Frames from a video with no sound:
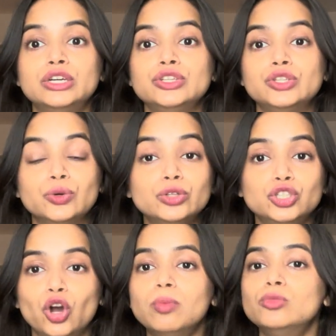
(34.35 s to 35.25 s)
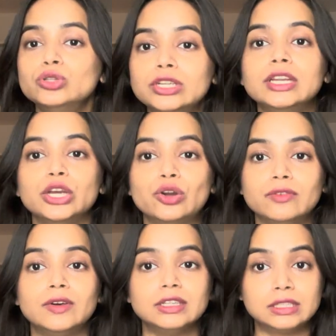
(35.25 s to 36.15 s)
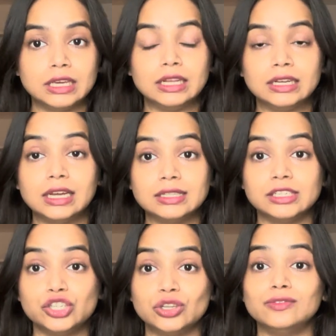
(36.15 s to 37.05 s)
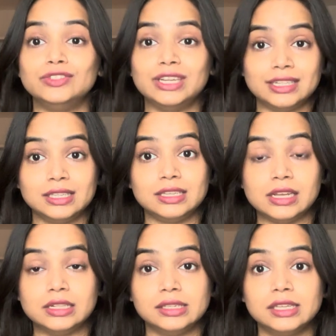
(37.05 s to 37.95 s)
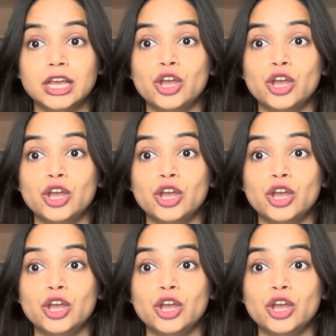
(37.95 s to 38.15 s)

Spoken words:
So the topmost layer of our skin consists of dead cells,